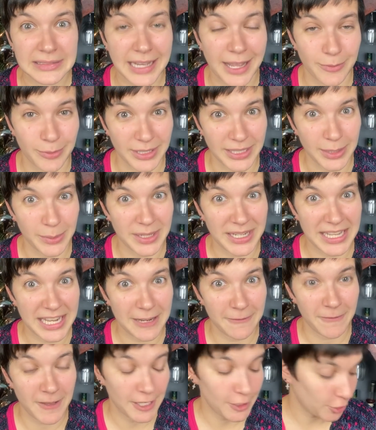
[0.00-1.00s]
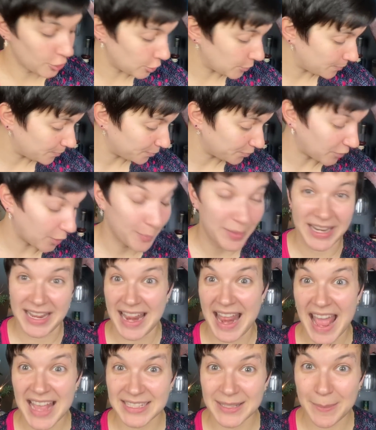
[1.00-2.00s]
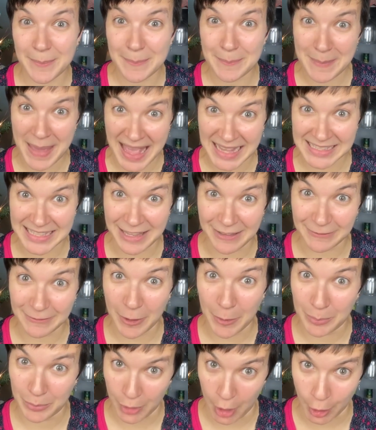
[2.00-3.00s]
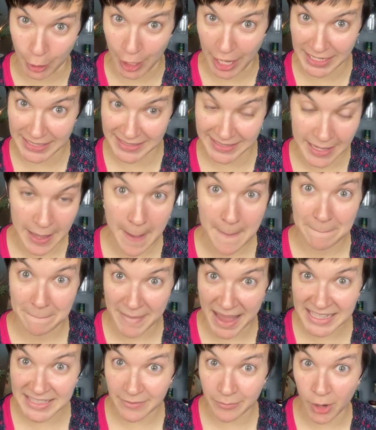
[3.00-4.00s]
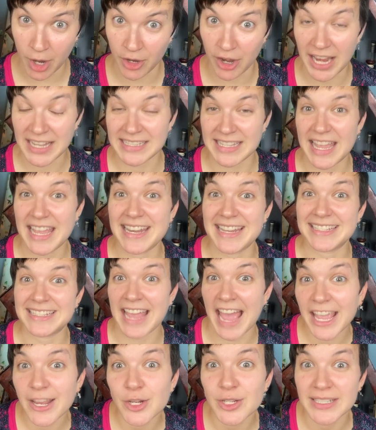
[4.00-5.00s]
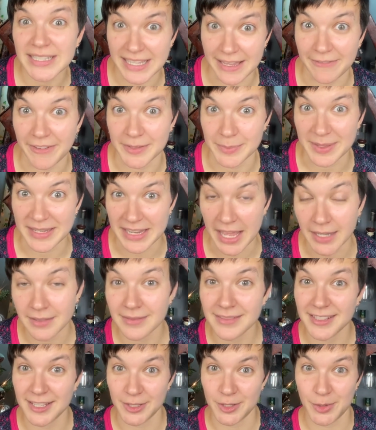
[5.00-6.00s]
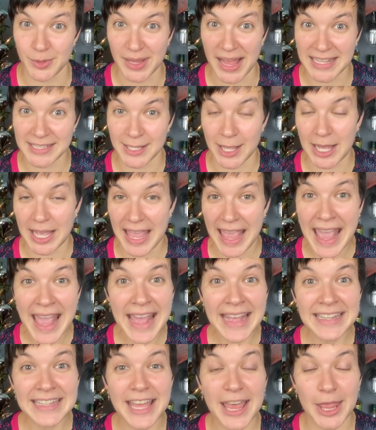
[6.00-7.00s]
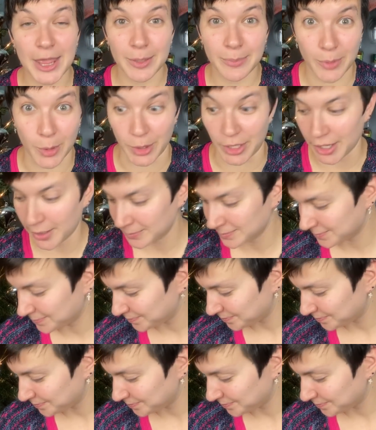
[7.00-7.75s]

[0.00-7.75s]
I really want to get it finished. But it has massive progress. Massive progress. An entire sleeve has been done since you last saw and the border.